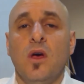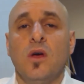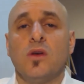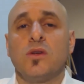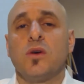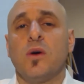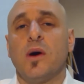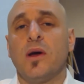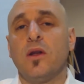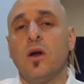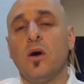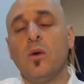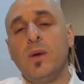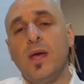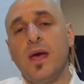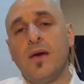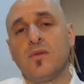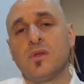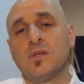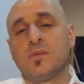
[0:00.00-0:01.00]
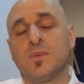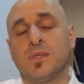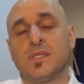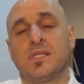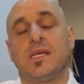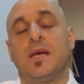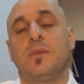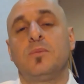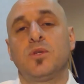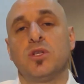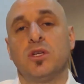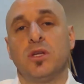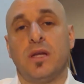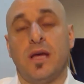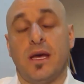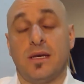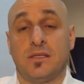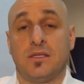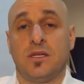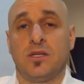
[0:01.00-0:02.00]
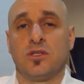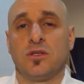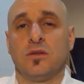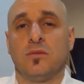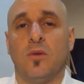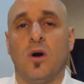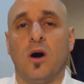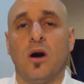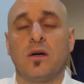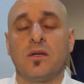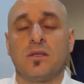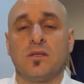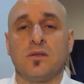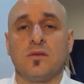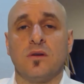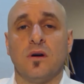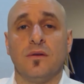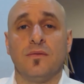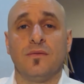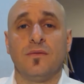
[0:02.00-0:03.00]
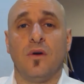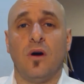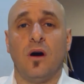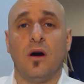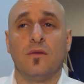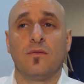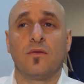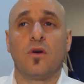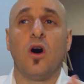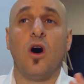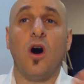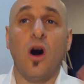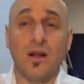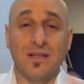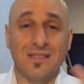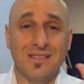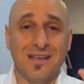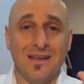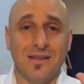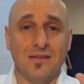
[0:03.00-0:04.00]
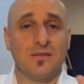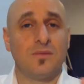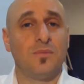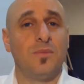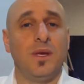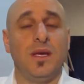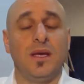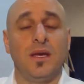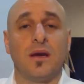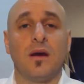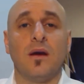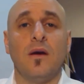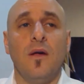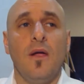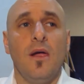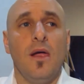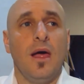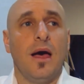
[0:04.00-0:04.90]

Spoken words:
So I know we have this perception as digital marketers of content being